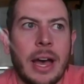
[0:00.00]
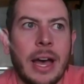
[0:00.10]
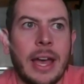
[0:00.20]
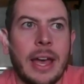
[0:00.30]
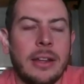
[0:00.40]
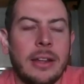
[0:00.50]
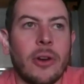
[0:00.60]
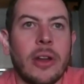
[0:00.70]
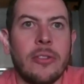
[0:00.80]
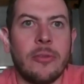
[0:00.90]
I had
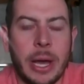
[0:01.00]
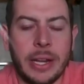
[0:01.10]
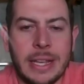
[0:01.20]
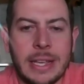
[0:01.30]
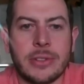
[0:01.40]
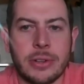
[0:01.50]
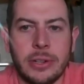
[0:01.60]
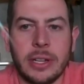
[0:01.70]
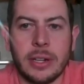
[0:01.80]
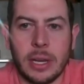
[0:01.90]
a friend of mine
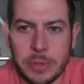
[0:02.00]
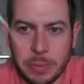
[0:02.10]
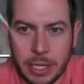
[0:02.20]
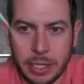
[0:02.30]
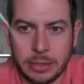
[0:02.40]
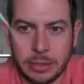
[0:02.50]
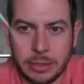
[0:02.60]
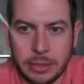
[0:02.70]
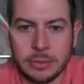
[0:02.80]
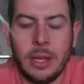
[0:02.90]
interning at HubSpot,
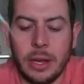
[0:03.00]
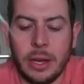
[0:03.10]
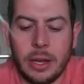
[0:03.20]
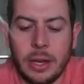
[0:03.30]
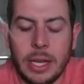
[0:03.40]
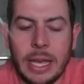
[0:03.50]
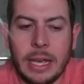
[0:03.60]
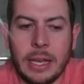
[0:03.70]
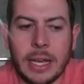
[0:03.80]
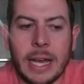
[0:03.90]
uh,
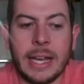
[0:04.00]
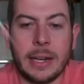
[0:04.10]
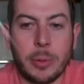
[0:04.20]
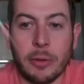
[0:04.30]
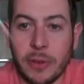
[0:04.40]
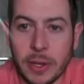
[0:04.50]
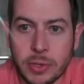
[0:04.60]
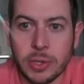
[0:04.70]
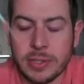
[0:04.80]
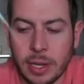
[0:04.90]
and I had a
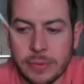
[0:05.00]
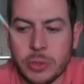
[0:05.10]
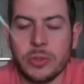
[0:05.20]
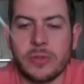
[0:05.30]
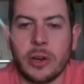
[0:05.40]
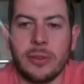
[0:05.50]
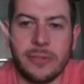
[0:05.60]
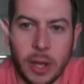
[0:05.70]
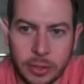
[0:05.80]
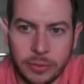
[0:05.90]
professor at Tufts who was very
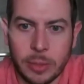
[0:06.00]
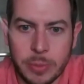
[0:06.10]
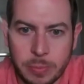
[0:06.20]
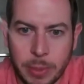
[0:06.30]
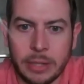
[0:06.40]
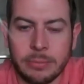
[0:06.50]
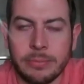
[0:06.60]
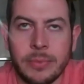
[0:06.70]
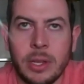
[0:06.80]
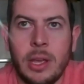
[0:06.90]
fond of HubSpot.
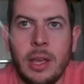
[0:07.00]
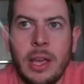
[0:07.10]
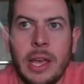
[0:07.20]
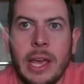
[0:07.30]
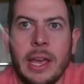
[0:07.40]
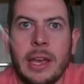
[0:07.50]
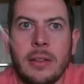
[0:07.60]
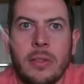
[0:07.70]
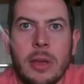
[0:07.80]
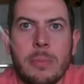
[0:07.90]

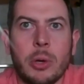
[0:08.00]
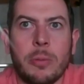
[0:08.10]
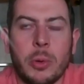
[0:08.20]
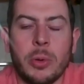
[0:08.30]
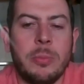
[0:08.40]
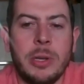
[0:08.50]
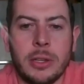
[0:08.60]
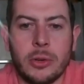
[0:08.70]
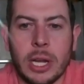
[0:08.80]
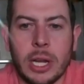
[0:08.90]
And they both pointed me in
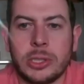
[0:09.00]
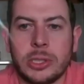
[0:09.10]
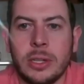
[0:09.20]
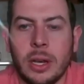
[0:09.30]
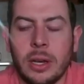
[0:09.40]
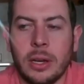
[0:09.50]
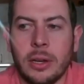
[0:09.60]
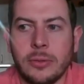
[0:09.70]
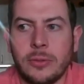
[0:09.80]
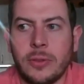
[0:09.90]
the direction
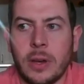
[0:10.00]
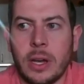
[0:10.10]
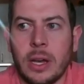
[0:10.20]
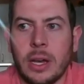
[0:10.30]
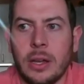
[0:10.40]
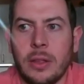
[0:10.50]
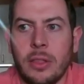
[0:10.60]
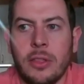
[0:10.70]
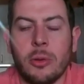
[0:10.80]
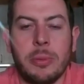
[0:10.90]
of uh,
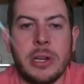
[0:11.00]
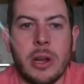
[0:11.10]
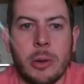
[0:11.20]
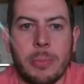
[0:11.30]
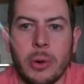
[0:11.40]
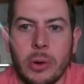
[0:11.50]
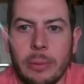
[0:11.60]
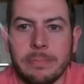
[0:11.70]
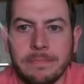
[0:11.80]
their BDR program.